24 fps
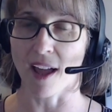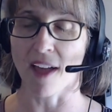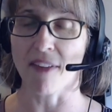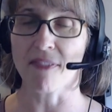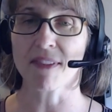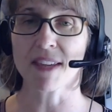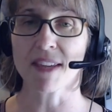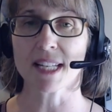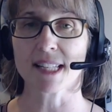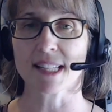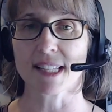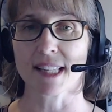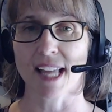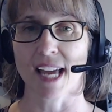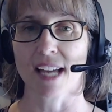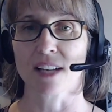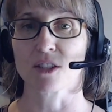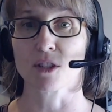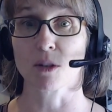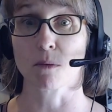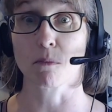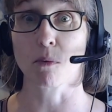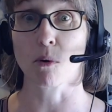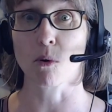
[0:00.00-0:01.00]
And this
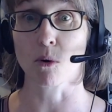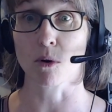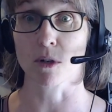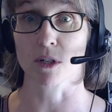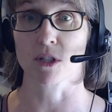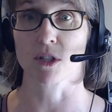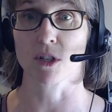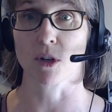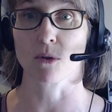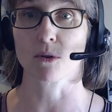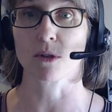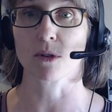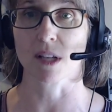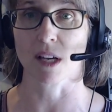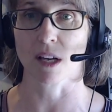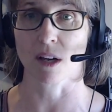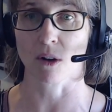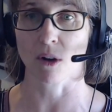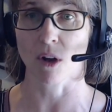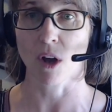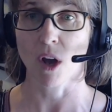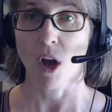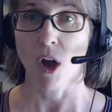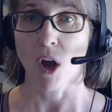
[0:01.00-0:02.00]
led to poor
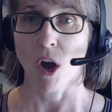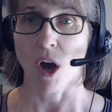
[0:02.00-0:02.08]
dosing